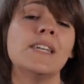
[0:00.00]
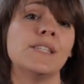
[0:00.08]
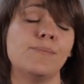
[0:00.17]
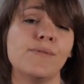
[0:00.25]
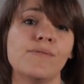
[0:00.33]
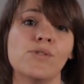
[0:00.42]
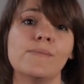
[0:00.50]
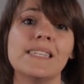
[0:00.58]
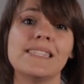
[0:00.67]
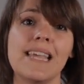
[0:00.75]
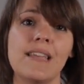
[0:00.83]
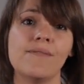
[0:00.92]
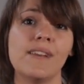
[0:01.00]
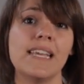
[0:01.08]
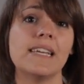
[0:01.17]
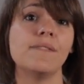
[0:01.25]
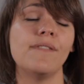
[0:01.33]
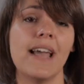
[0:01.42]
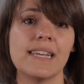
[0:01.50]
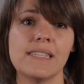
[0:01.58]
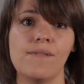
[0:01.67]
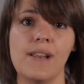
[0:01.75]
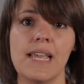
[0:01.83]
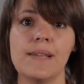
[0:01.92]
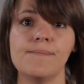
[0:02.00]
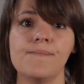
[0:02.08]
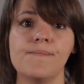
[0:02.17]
to perform it safely and effectively.